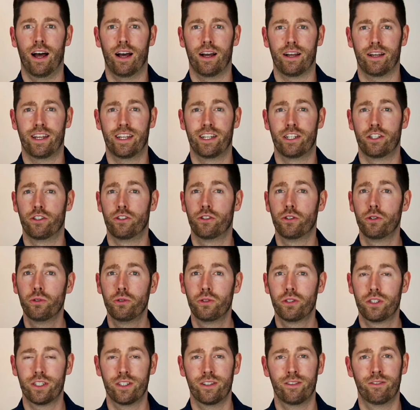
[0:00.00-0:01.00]

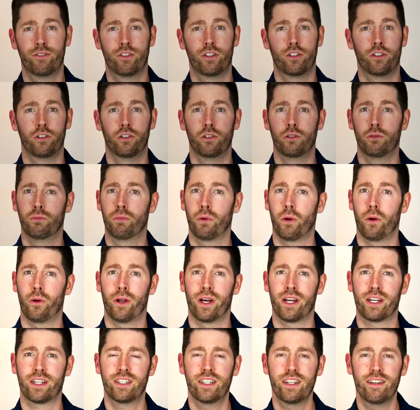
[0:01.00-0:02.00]
conducive to
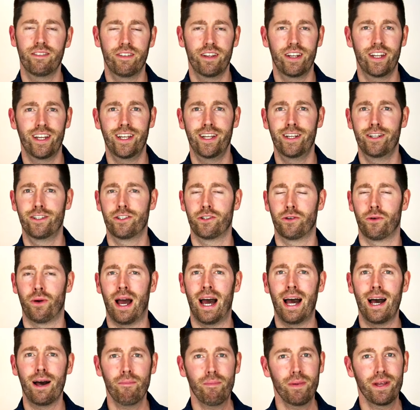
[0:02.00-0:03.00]
productivity, to
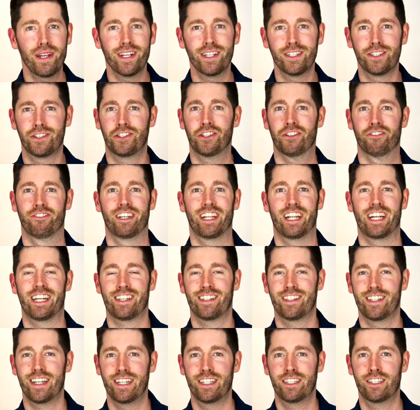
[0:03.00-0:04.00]
happiness, to
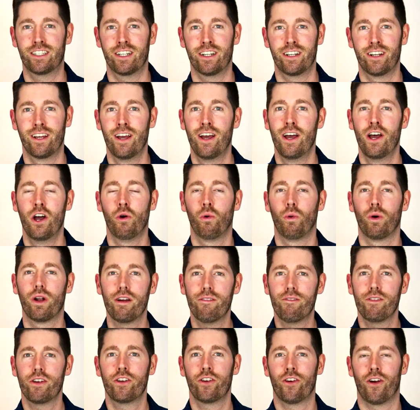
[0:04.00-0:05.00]
relaxation?
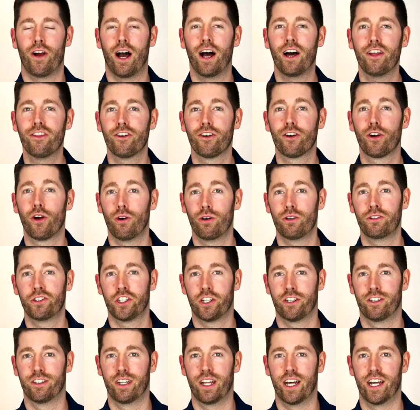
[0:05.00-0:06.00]
Whatever your other goals
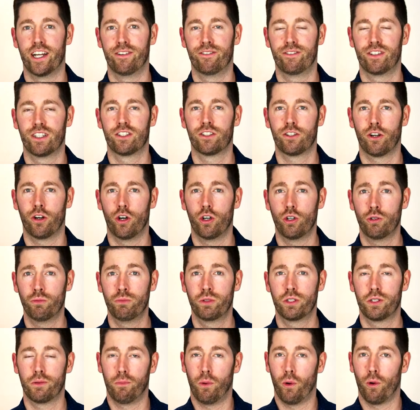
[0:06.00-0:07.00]
are in life, does your home
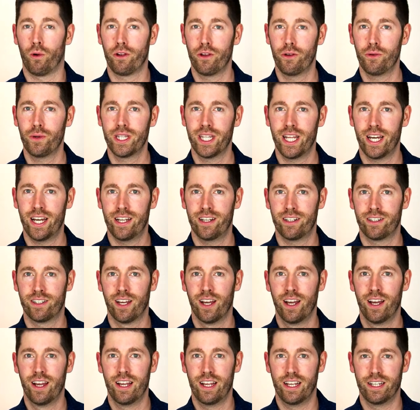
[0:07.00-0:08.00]
support you in that?
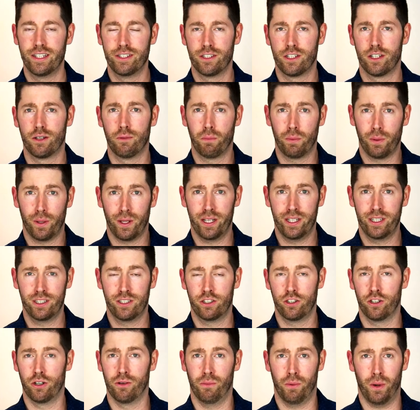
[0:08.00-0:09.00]
Is it a place
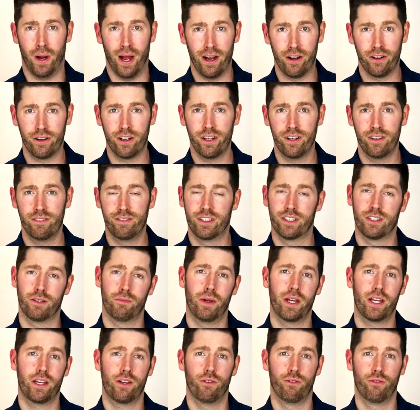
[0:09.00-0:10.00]
you're proud of? Does it
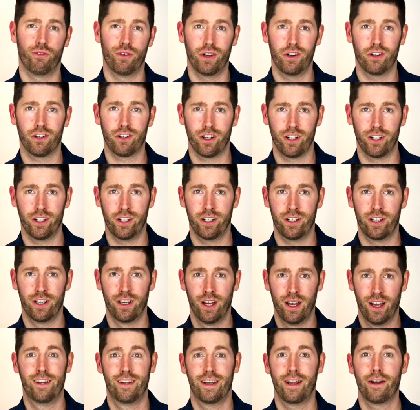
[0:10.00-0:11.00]
make you feel good?
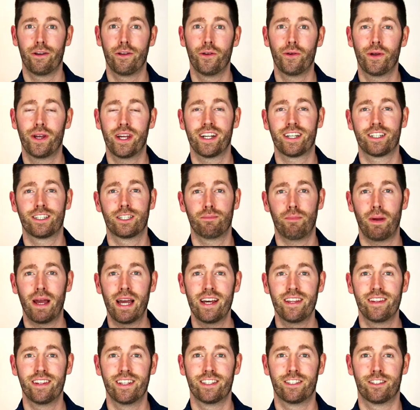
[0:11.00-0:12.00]
Now you can
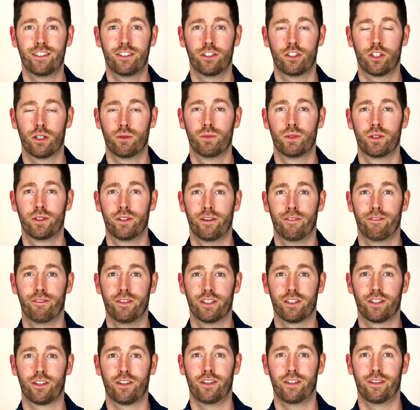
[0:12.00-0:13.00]
expand this in terms of your
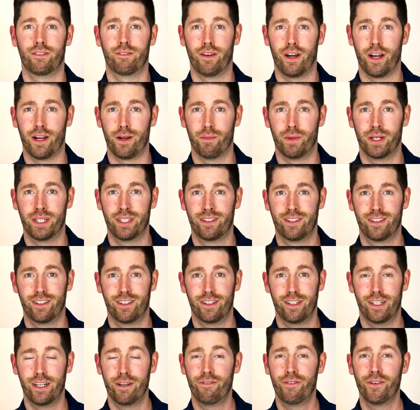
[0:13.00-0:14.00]
physical environment.
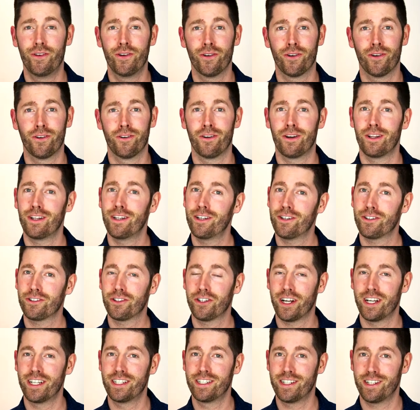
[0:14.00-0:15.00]
If you're a little
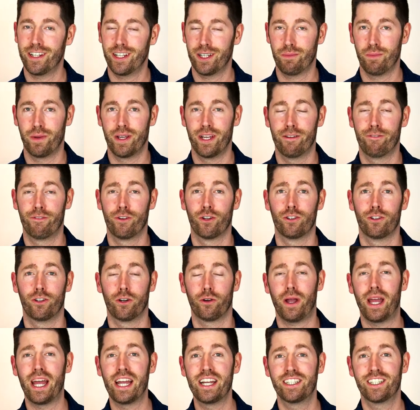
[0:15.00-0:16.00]
crazy like me, if you're
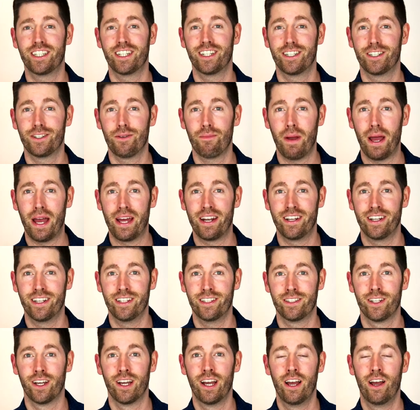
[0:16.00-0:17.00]
location independent,
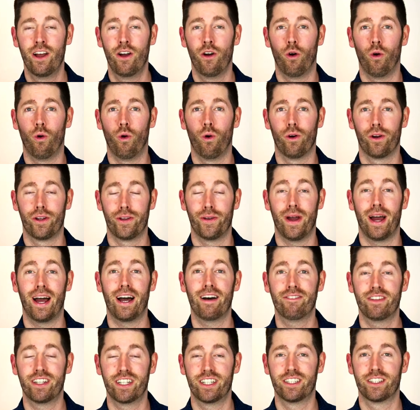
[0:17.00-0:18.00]
or you
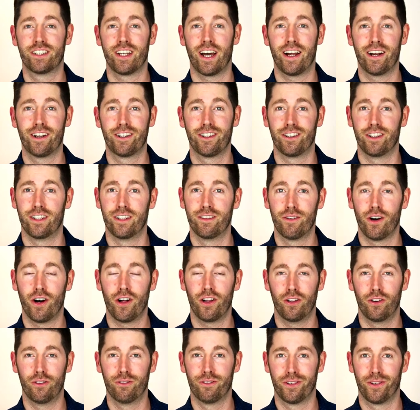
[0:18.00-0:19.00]
have the desire to live all
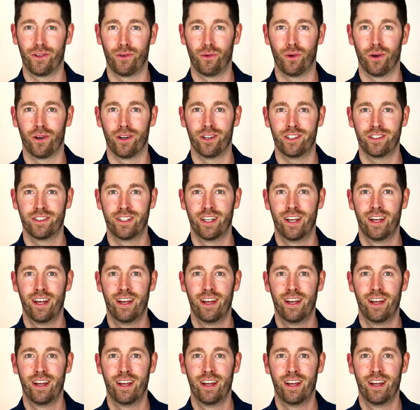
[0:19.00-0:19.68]
over the world,